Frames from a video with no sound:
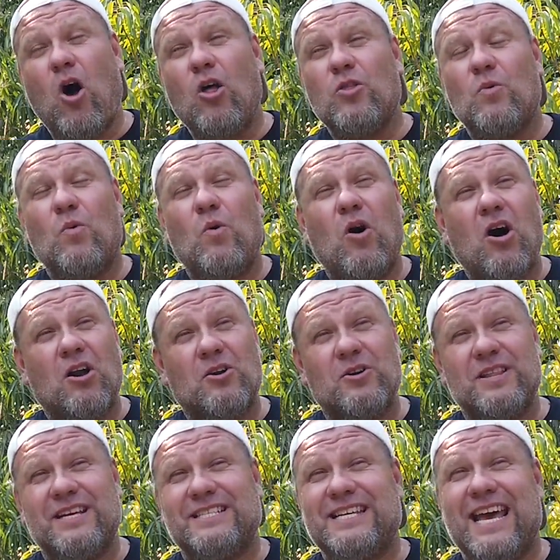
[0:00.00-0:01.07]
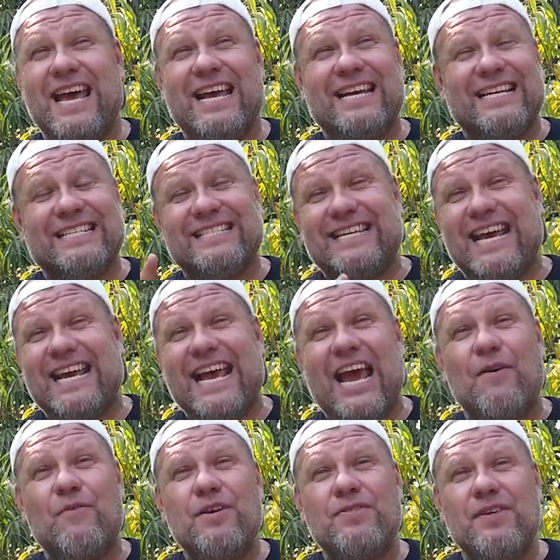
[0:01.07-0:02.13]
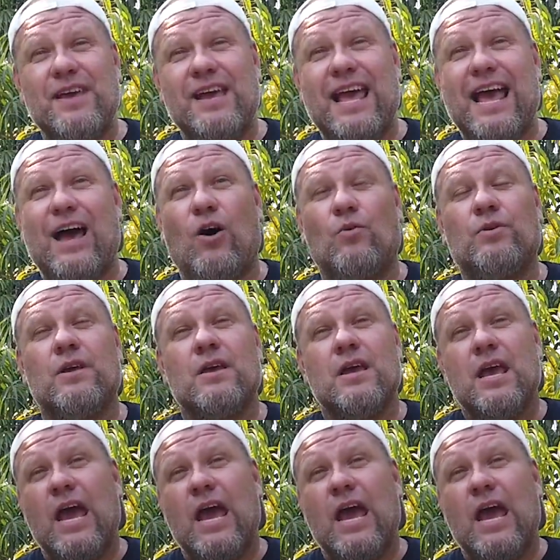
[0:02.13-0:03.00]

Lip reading: all the water in the tank and take everything out,